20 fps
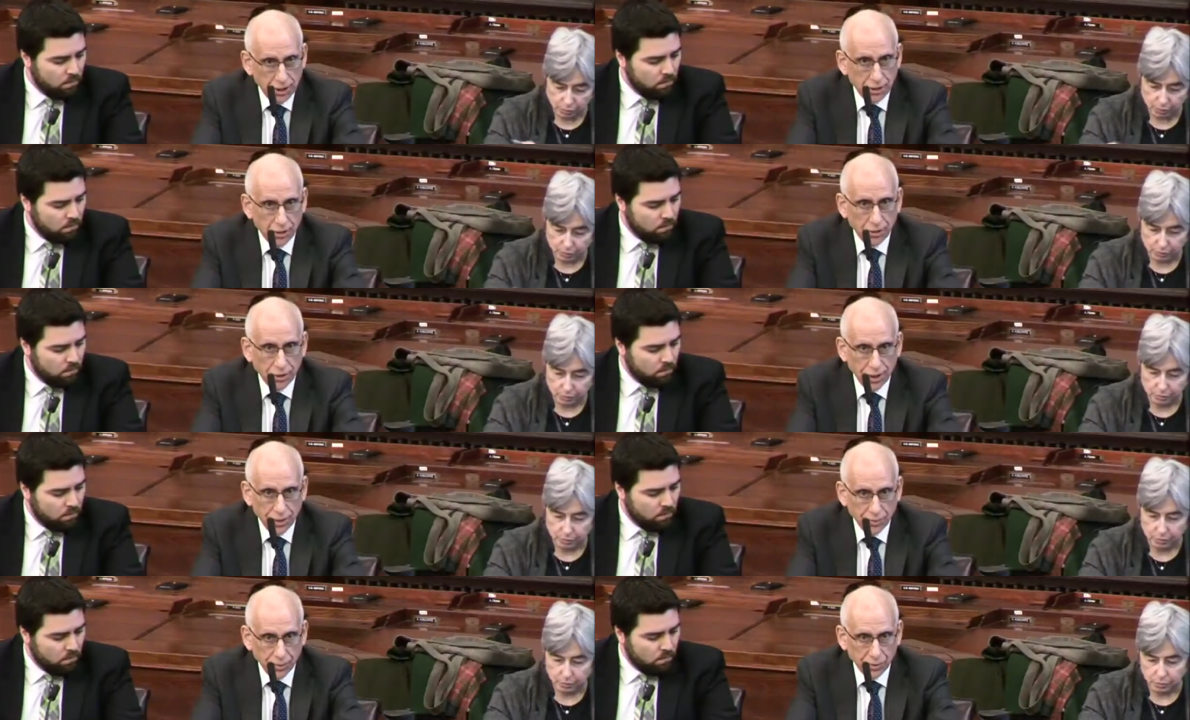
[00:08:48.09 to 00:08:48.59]
Speaker 1: are
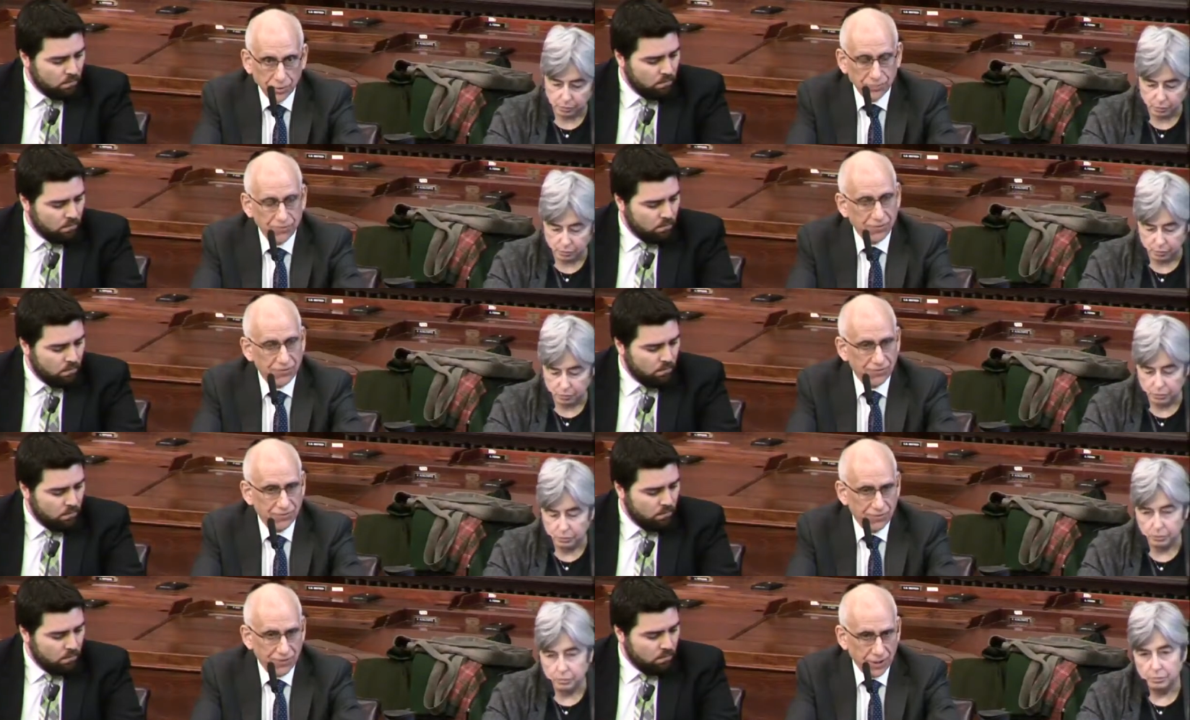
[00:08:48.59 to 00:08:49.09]
able to
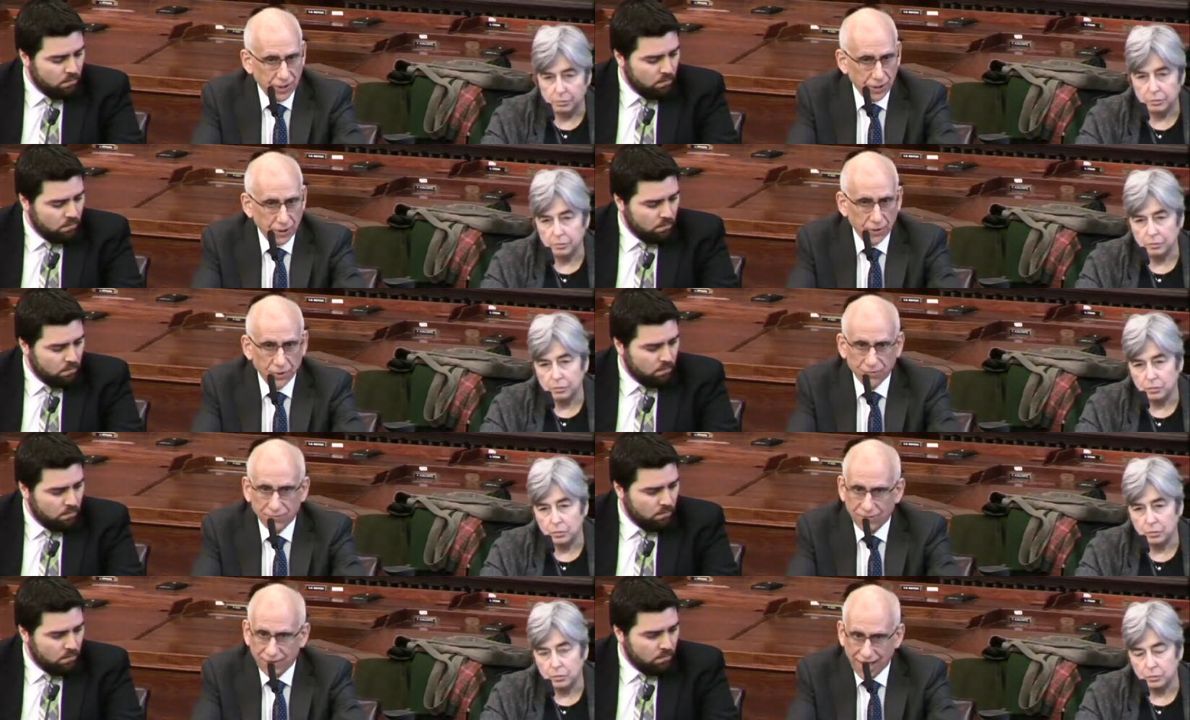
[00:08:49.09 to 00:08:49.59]
fulfill the
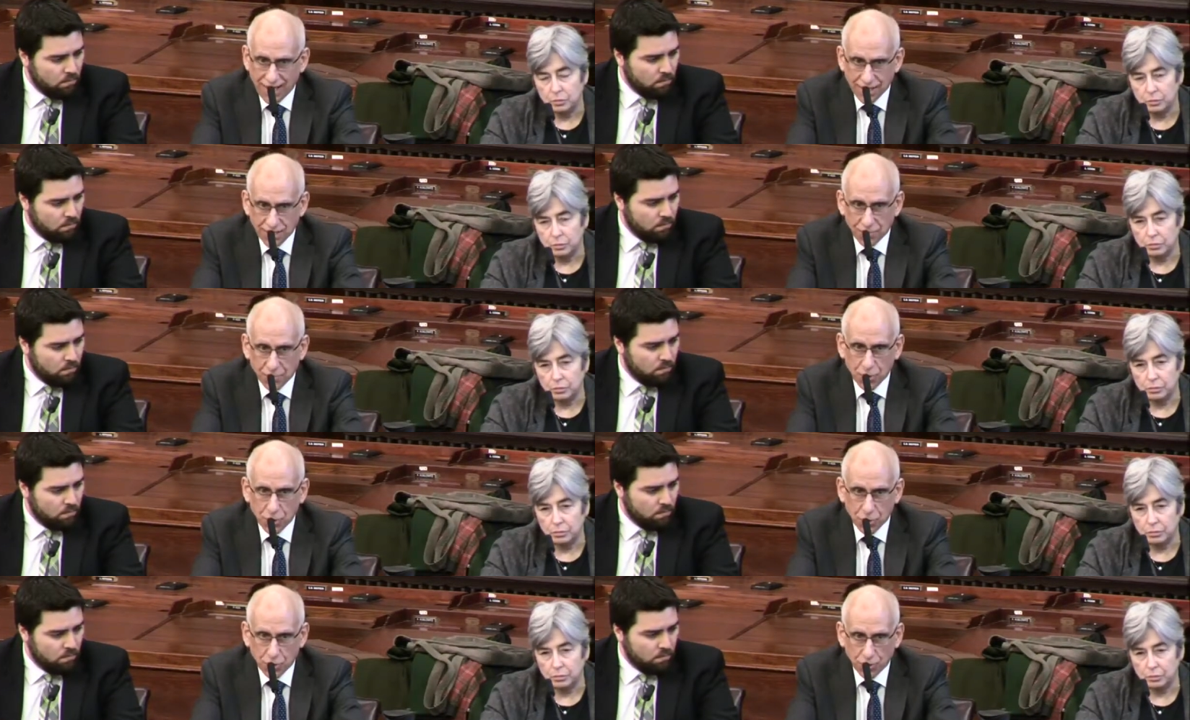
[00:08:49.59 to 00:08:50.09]
vast
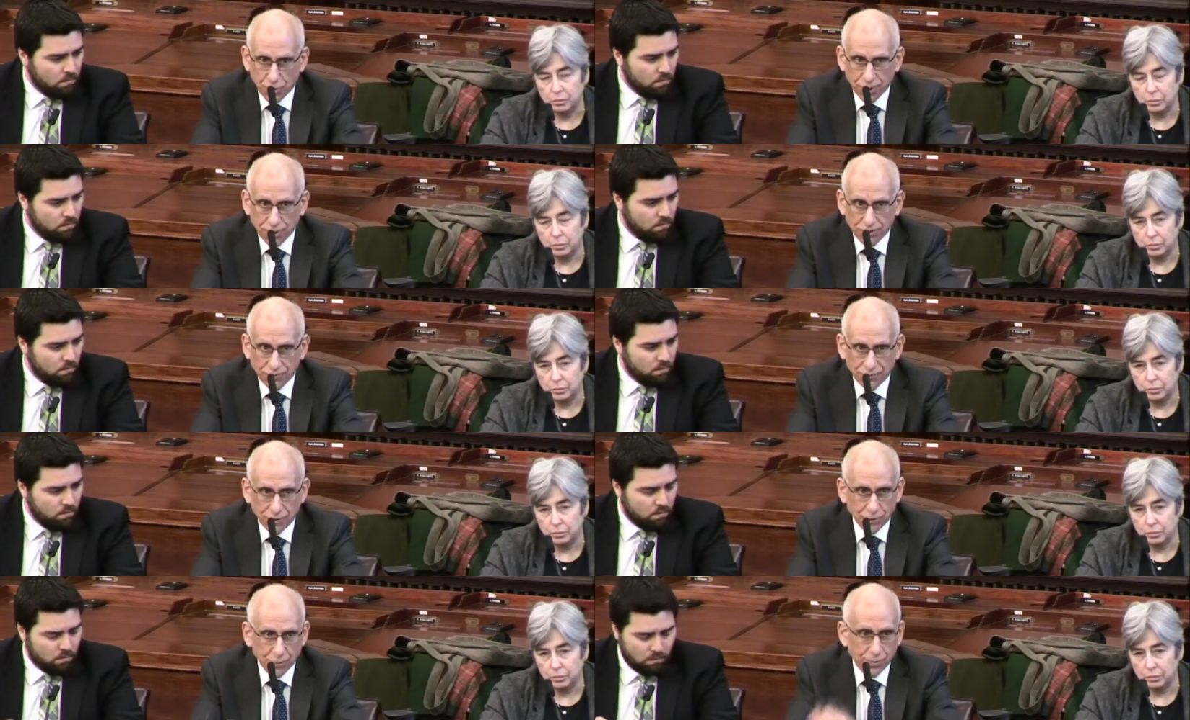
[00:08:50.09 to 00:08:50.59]
majority of
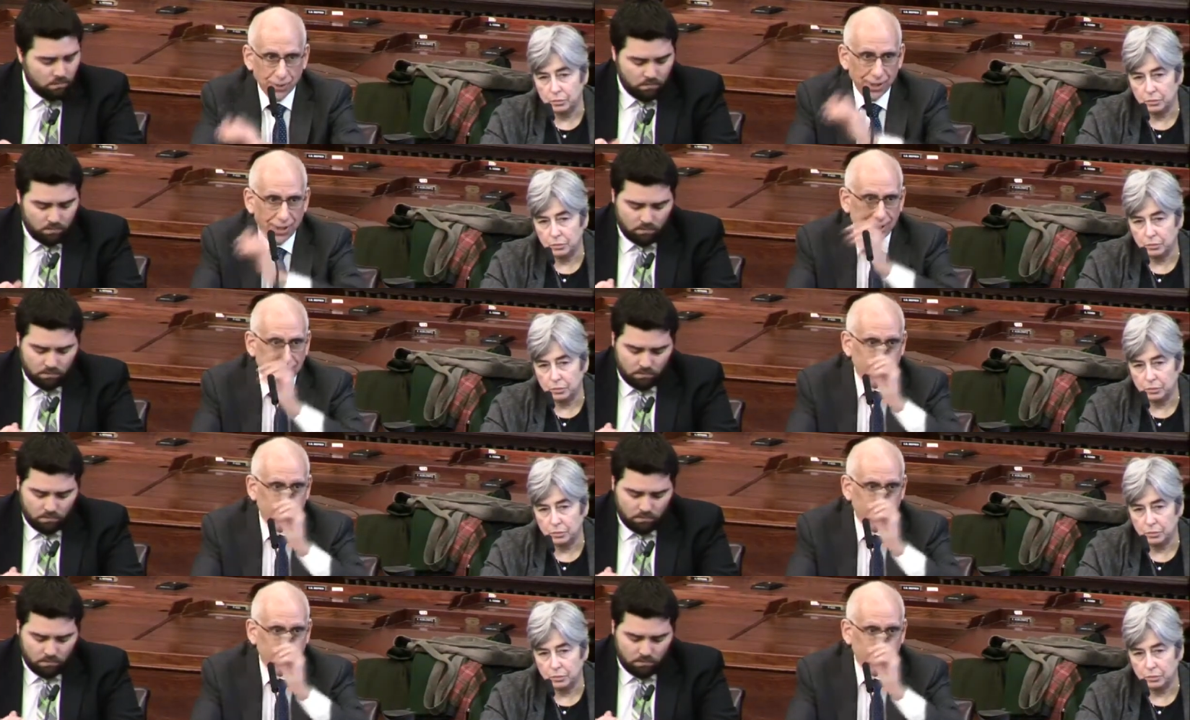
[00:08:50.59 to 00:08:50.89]
their plan,